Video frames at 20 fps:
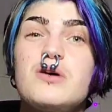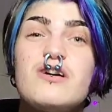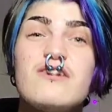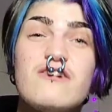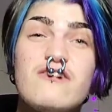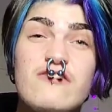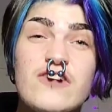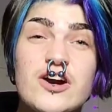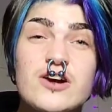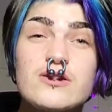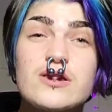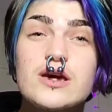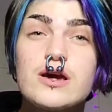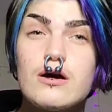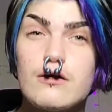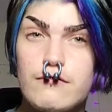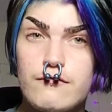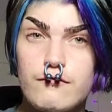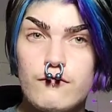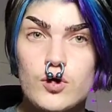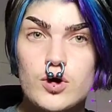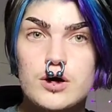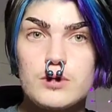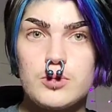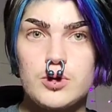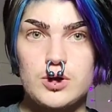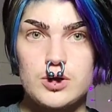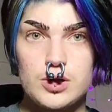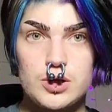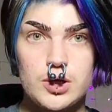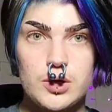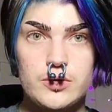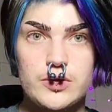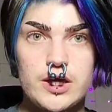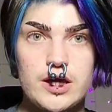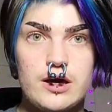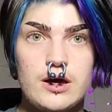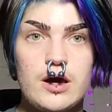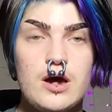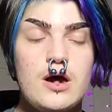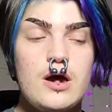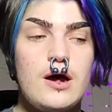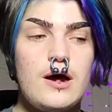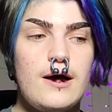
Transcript: but fairly affordable clothing